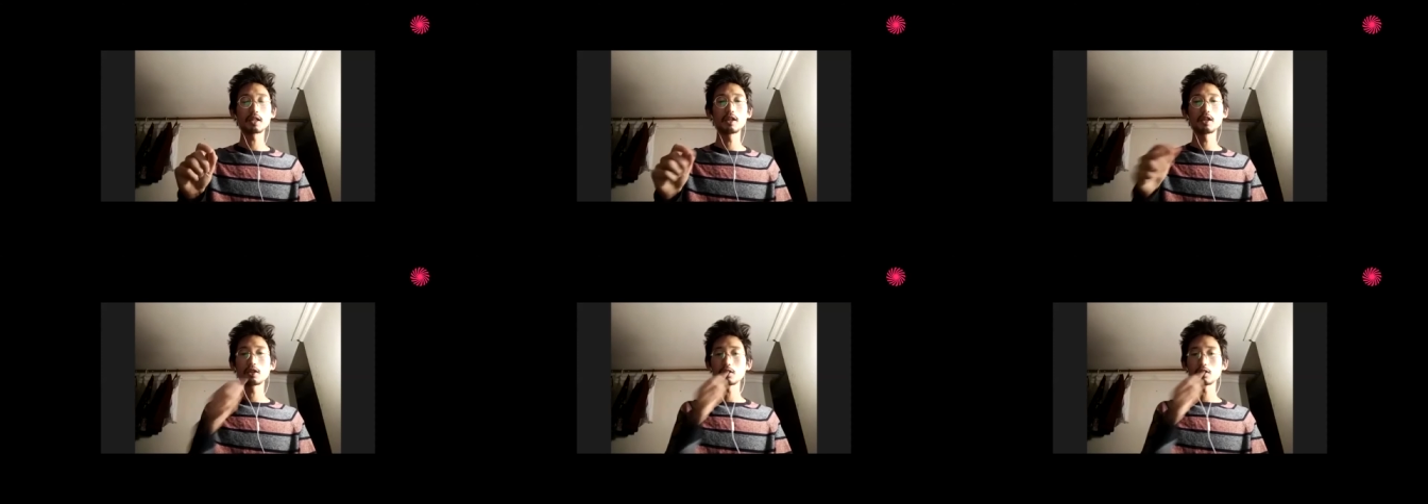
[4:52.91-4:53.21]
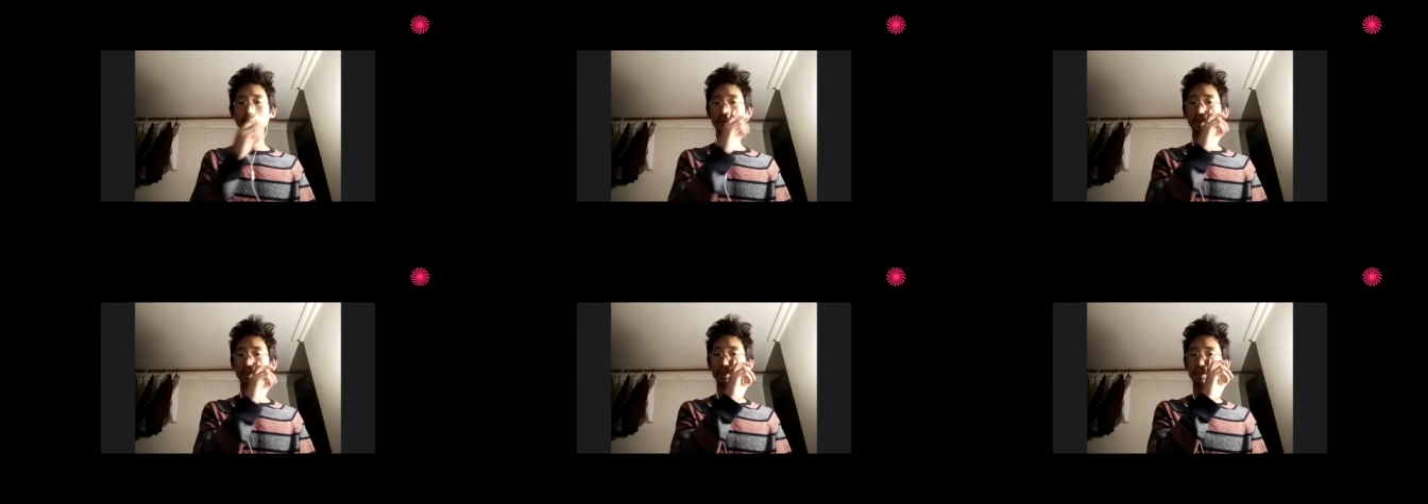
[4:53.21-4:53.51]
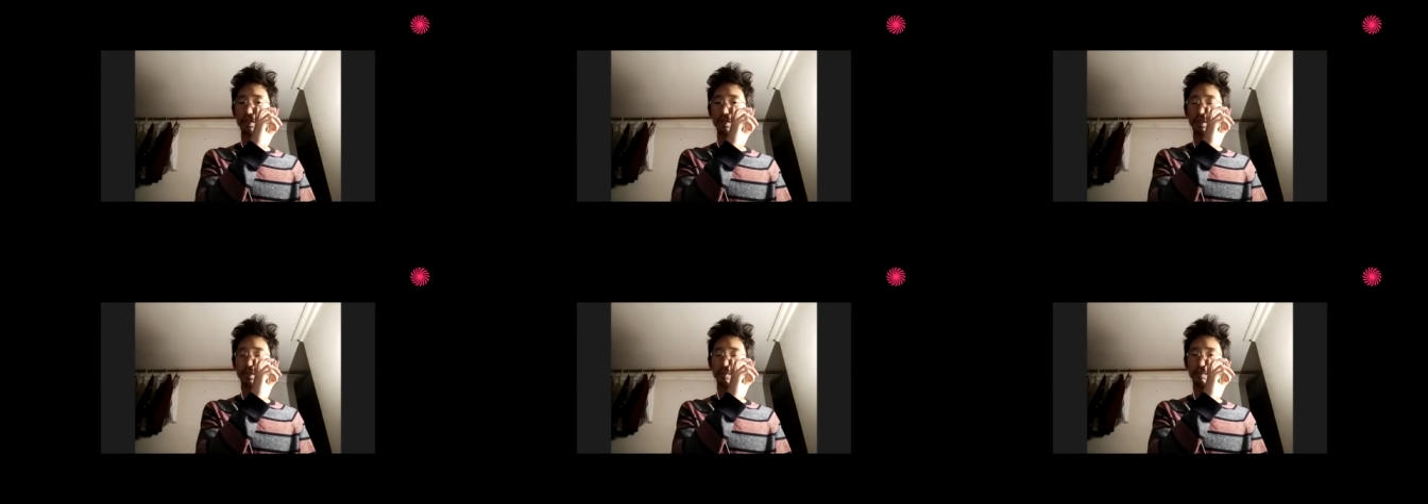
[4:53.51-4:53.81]
So it's
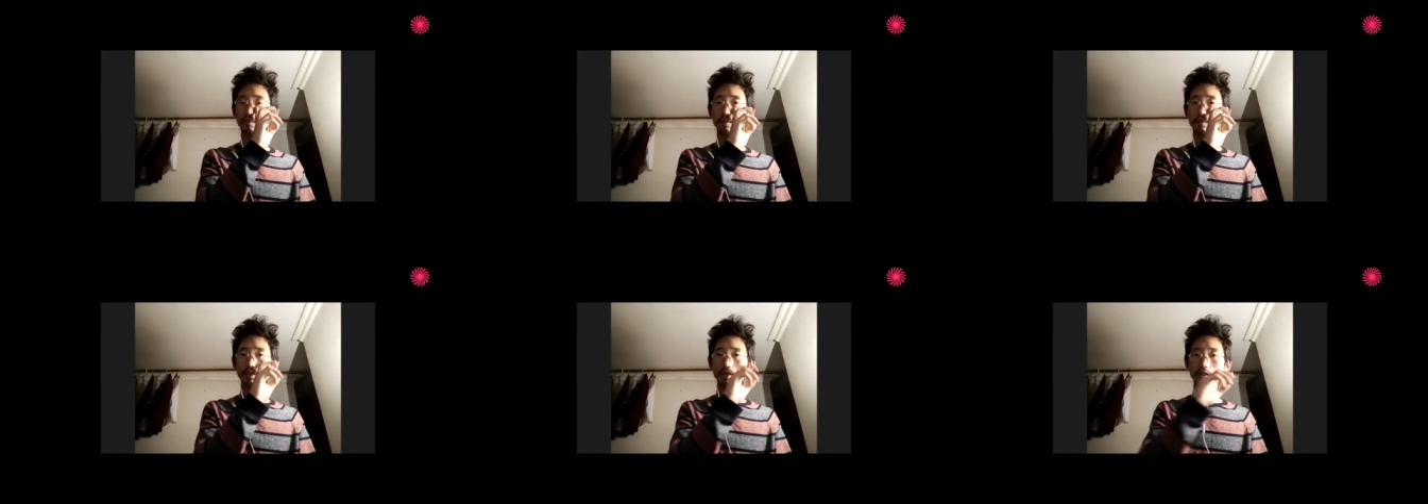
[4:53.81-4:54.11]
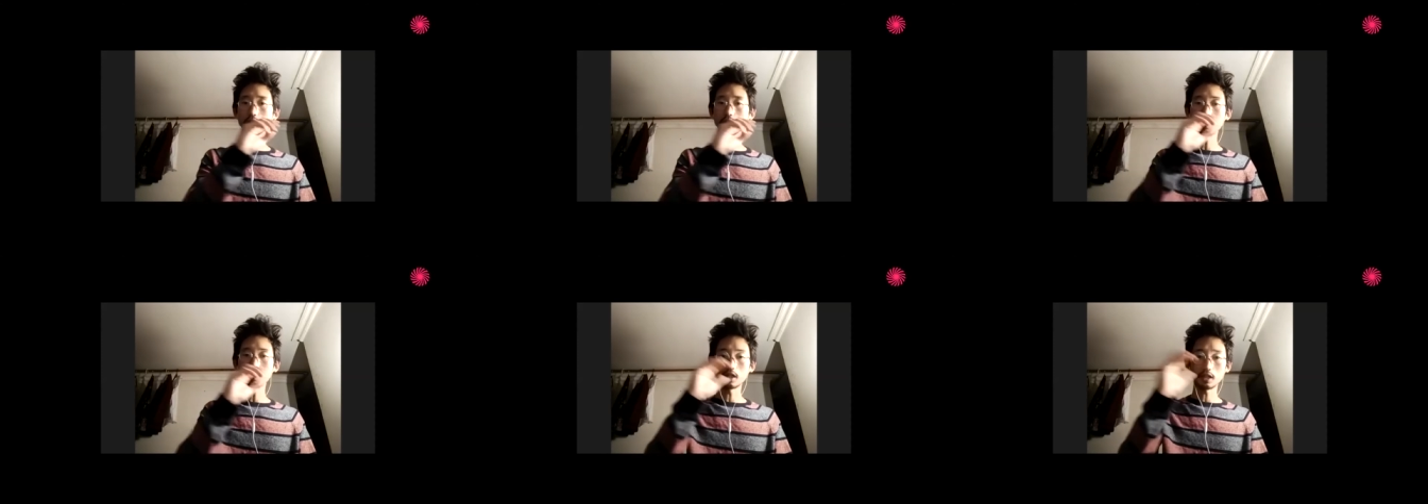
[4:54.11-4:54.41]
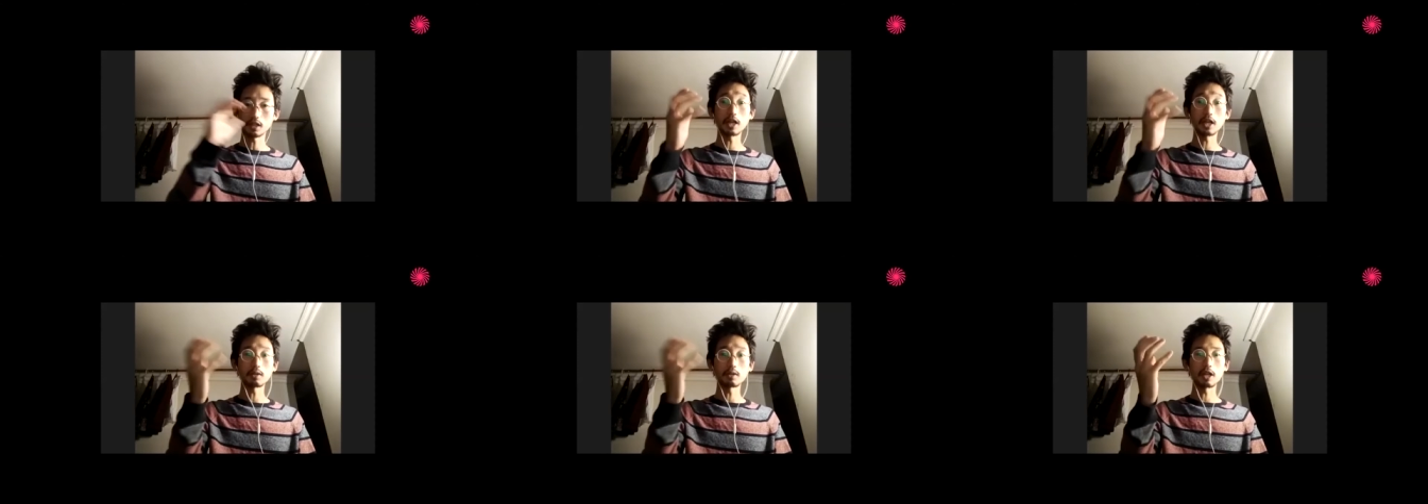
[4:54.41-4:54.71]
uh,
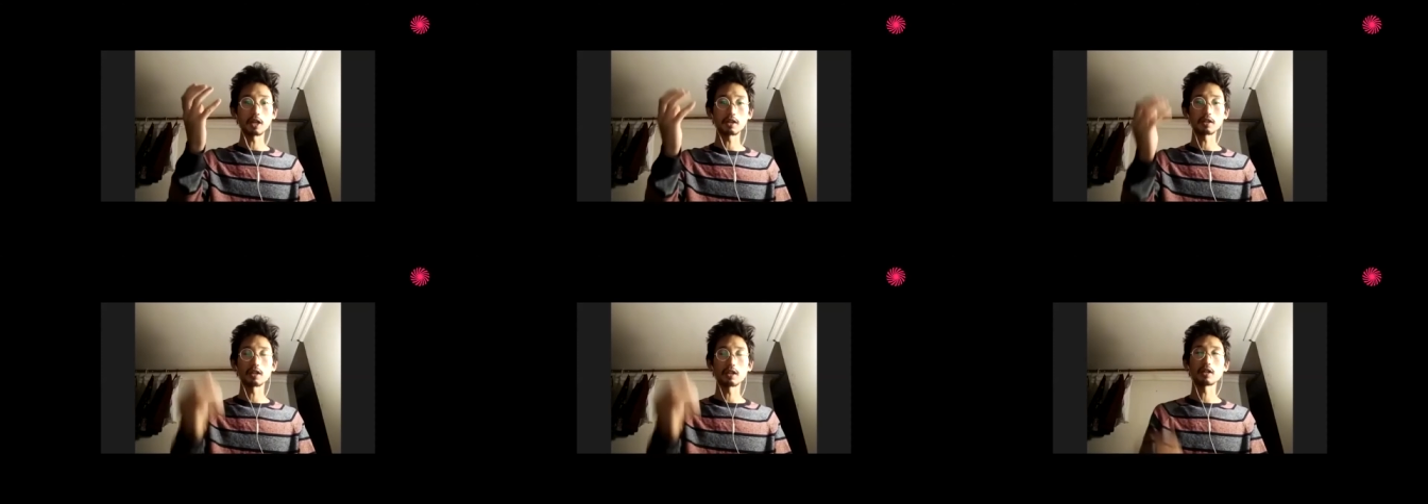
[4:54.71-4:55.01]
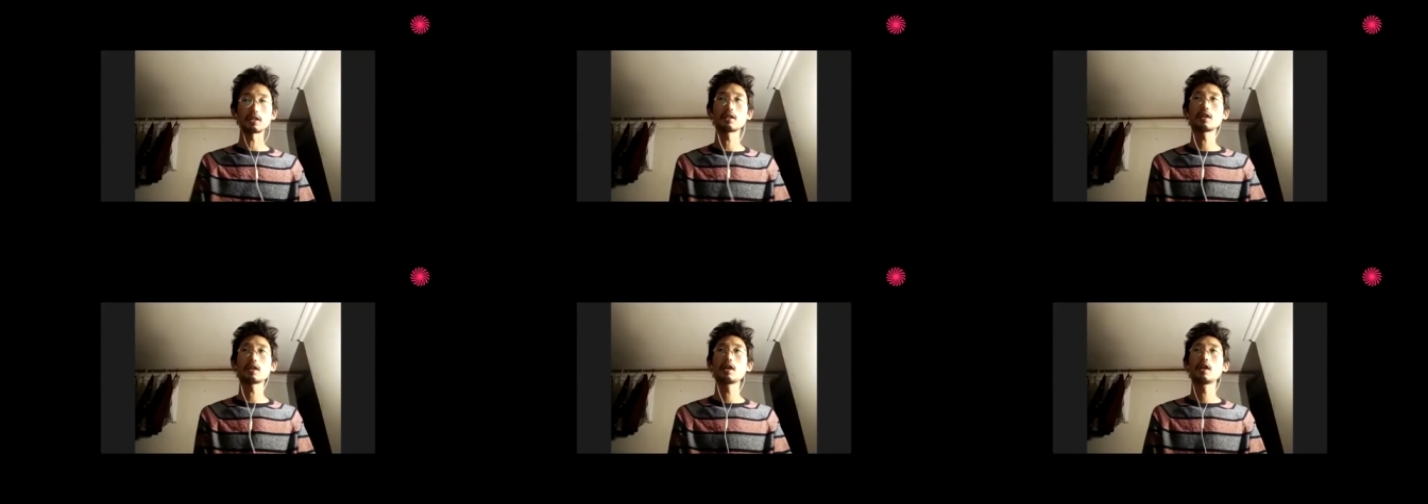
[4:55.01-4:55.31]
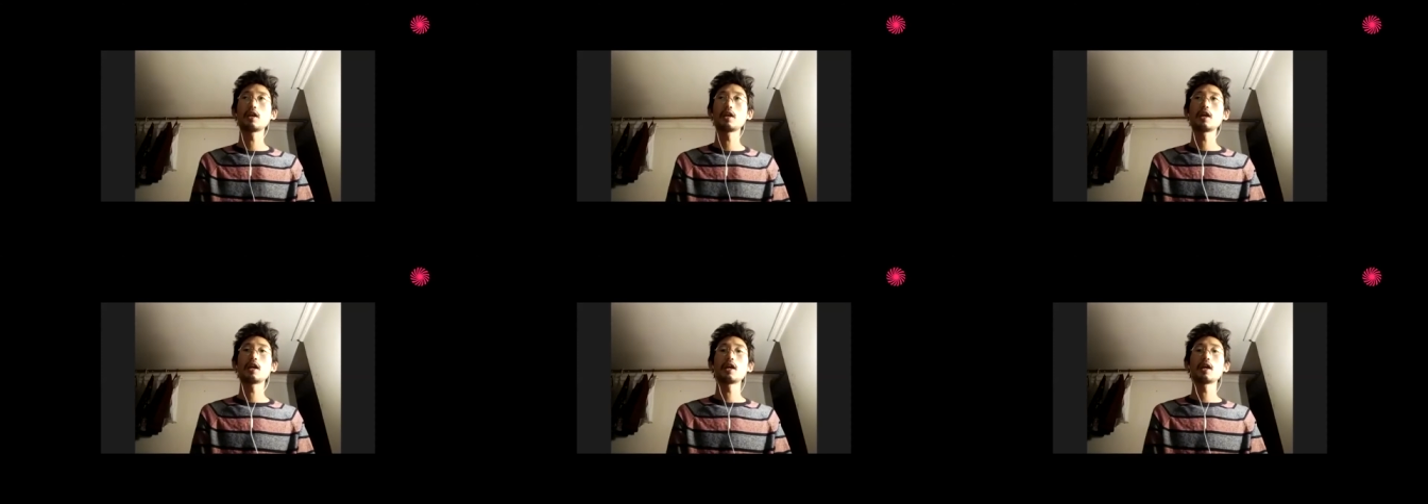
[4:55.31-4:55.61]
kind of like that.
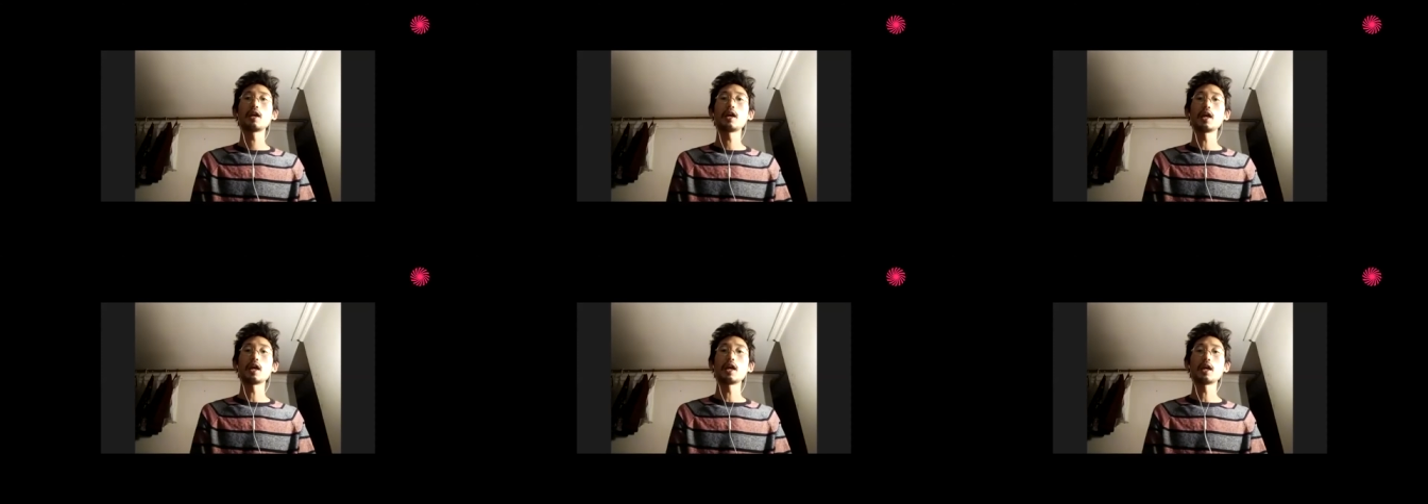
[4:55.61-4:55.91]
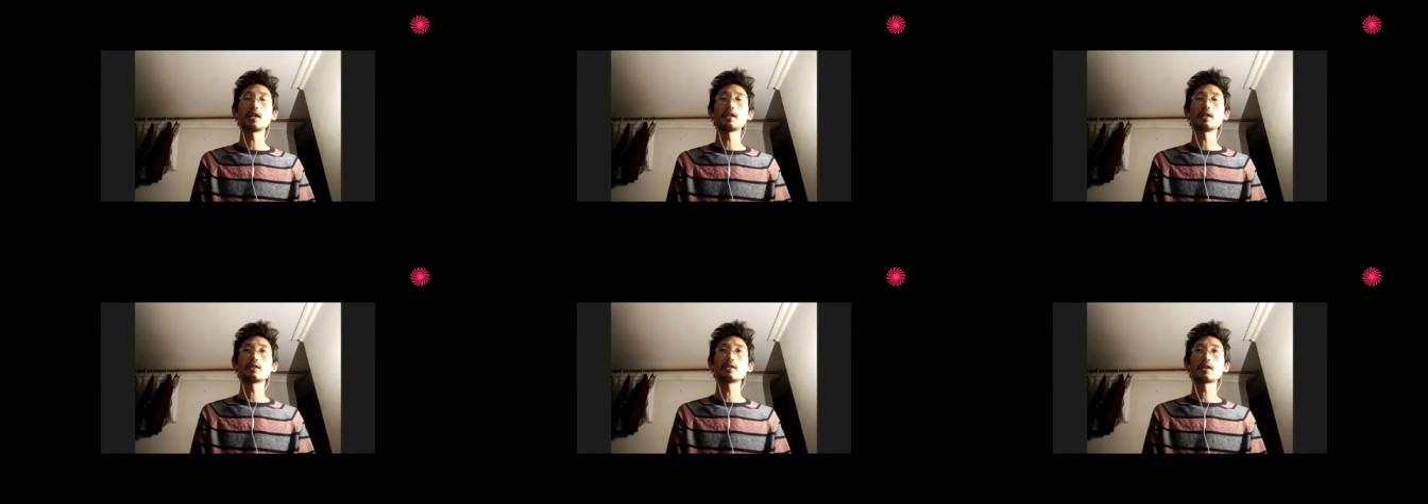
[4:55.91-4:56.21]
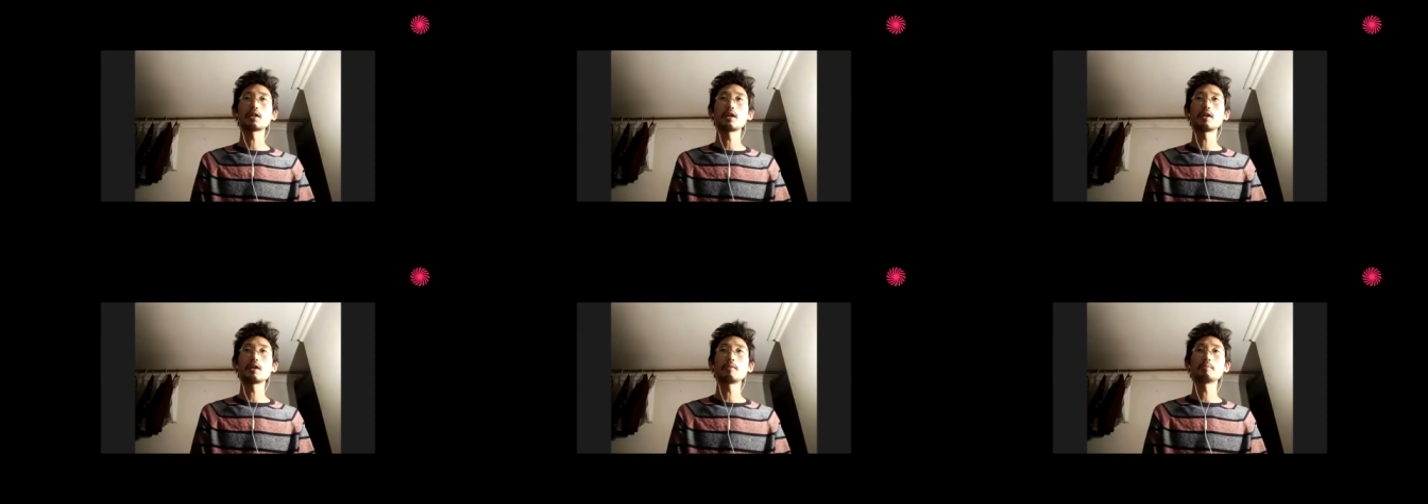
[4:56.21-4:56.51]
And
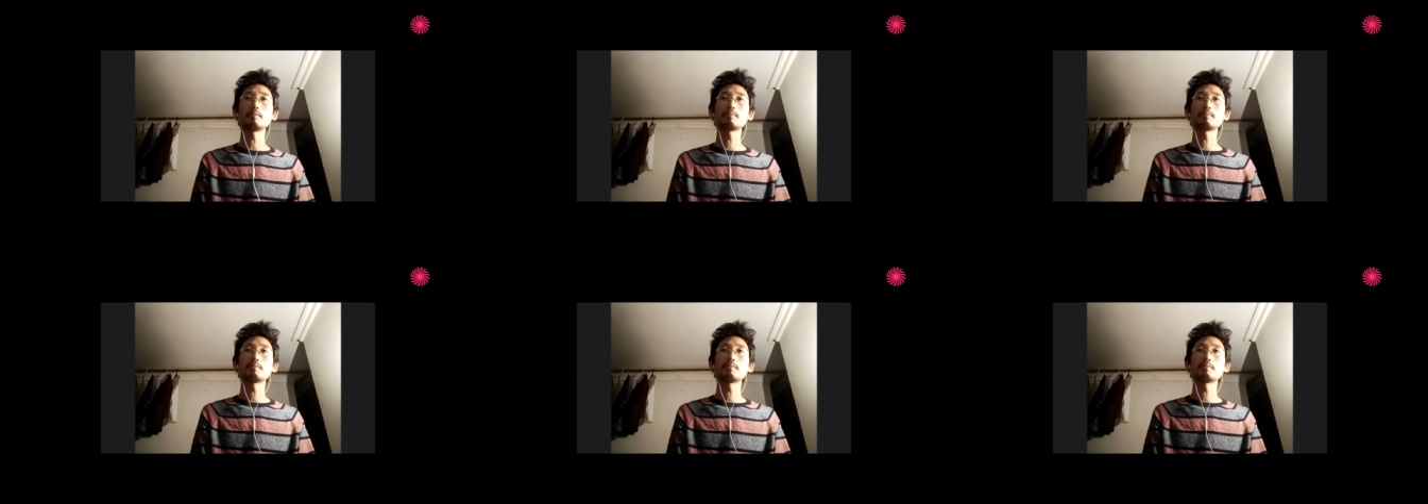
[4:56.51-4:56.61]
um,